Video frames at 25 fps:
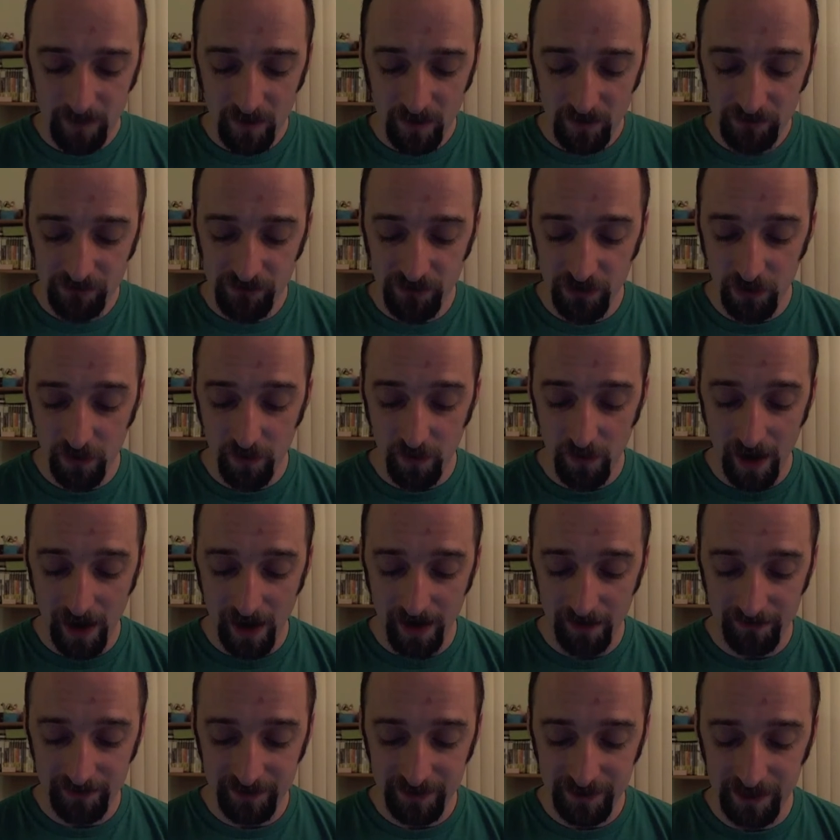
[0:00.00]
So
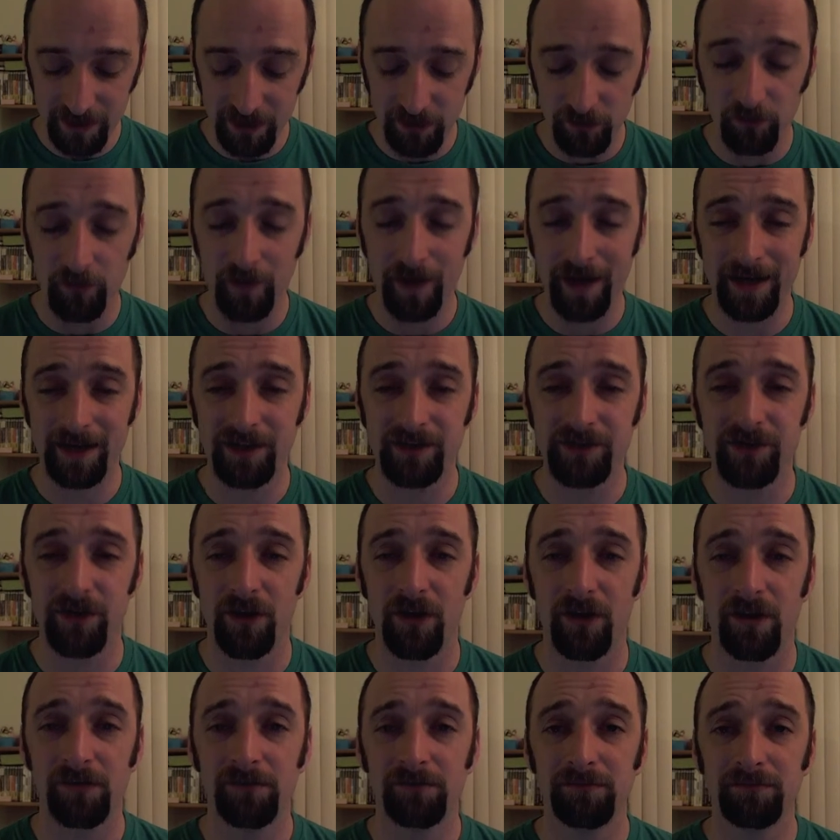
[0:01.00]
I did the
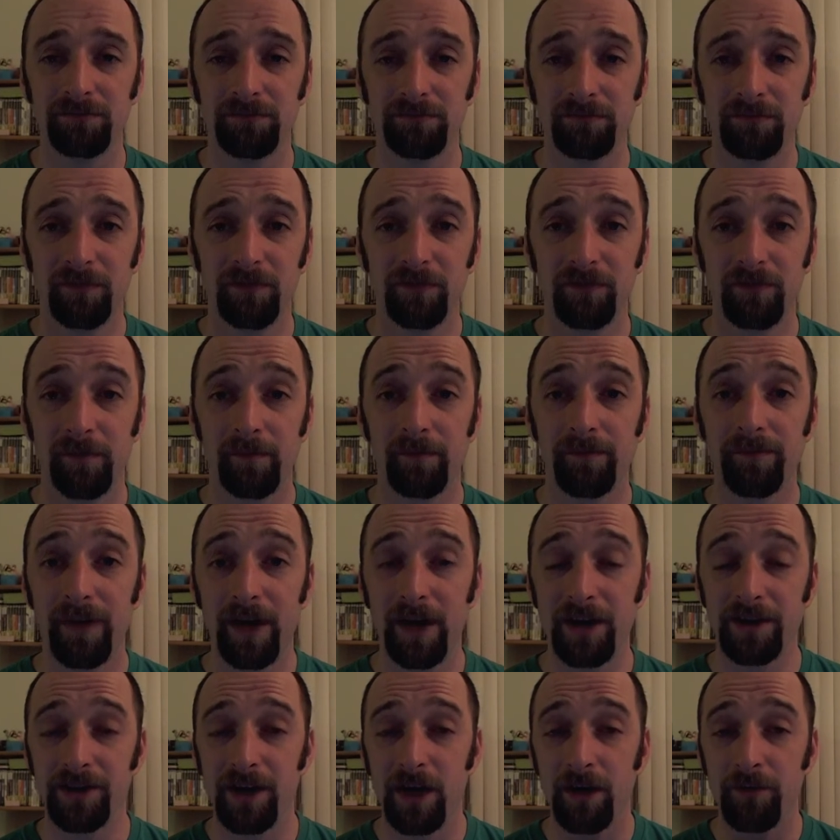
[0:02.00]
reinstall from
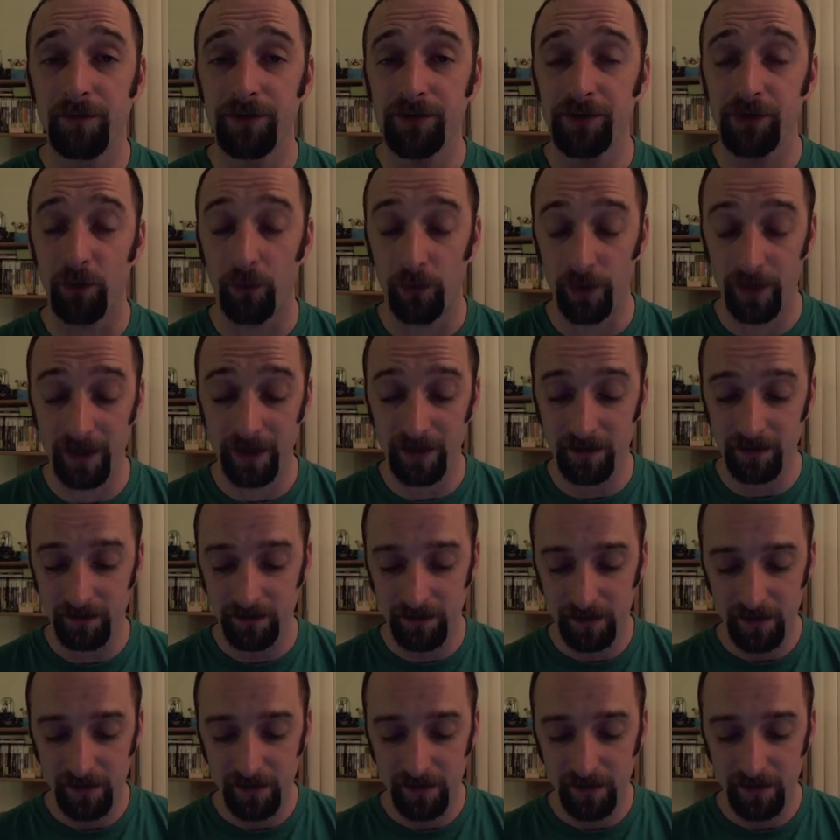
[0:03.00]
fresh. I restored it.